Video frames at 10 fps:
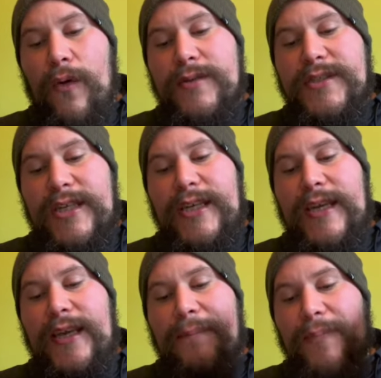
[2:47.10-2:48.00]

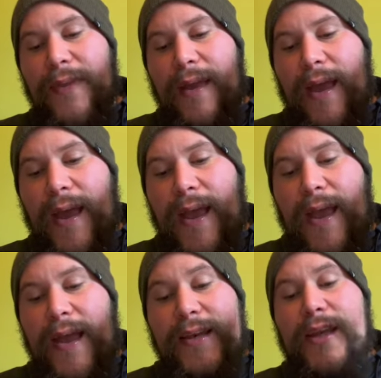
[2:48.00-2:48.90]
T
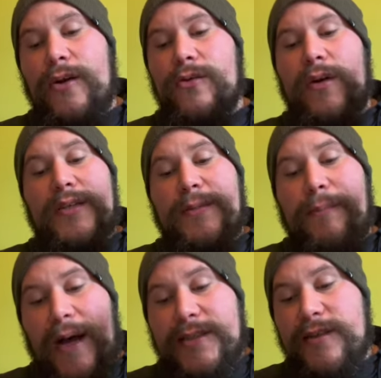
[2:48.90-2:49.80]
in here, who has a
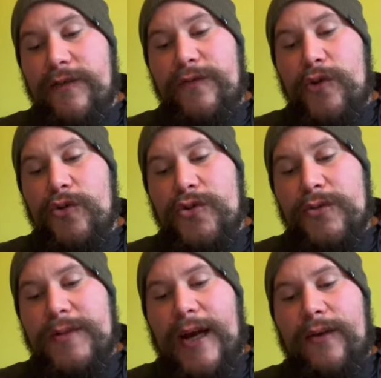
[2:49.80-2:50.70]
massive
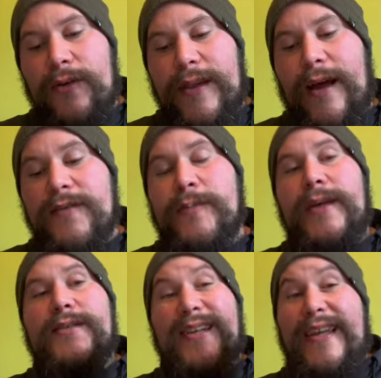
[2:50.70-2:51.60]
YouTube channel in the health
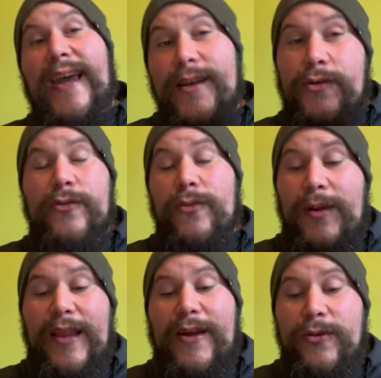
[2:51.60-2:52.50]
space. And again, don't
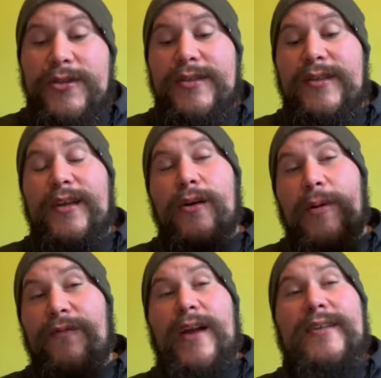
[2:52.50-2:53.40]
normally like coaches in here,
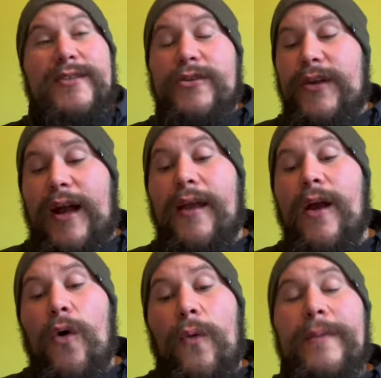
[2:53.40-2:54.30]
but Frank is a good guy.
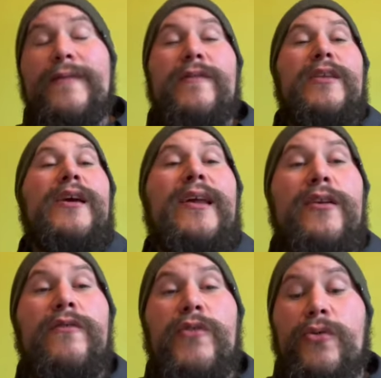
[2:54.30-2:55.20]
Hoping to
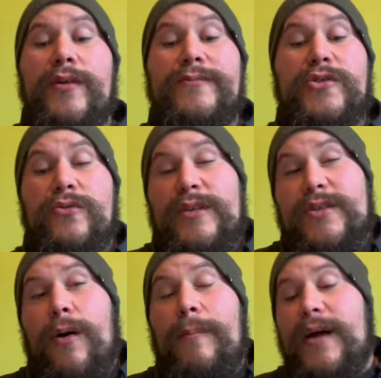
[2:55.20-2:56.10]
interview him soon. He's
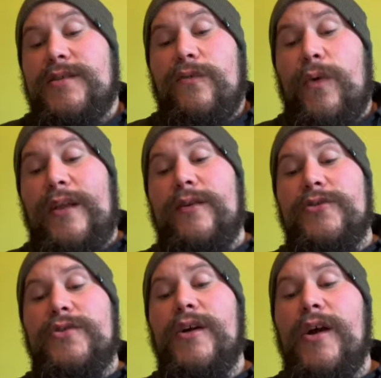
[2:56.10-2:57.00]
got a massive weight
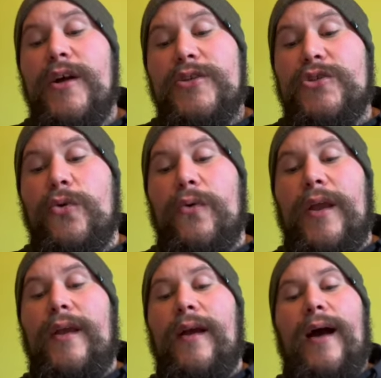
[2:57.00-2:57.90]
loss
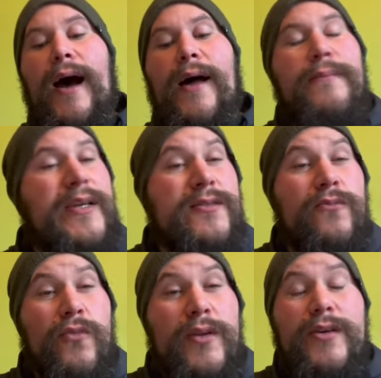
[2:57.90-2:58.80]
story and makes
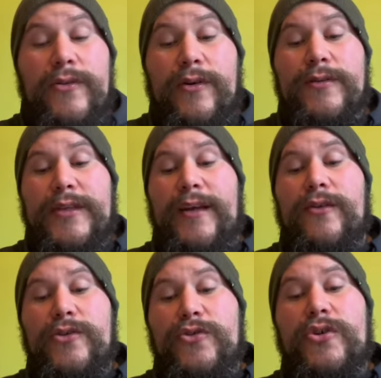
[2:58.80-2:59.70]
some really good content
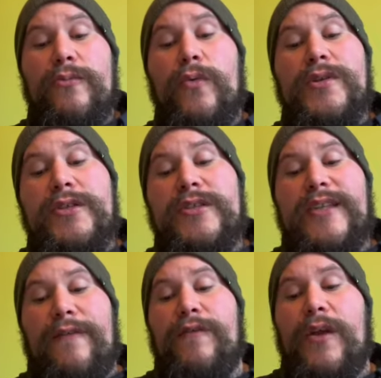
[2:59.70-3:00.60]
on YouTube, which is
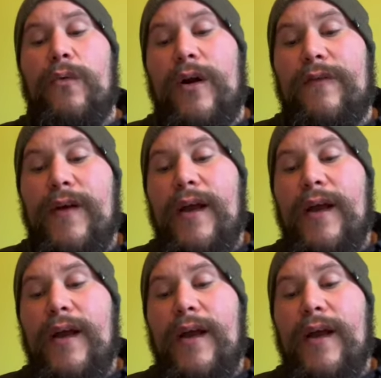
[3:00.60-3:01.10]
definitely worth